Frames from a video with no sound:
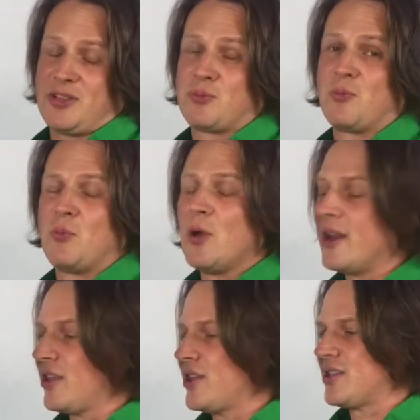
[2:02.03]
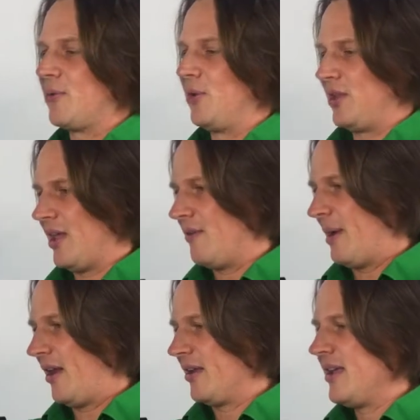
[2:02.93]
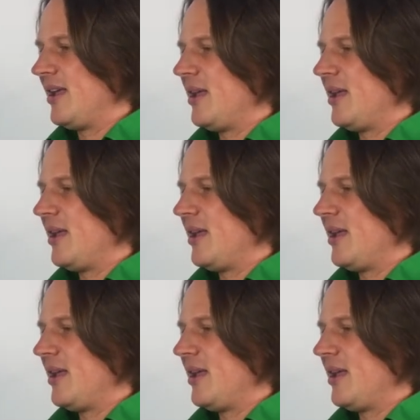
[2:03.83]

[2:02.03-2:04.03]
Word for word: That's one things I really love about it.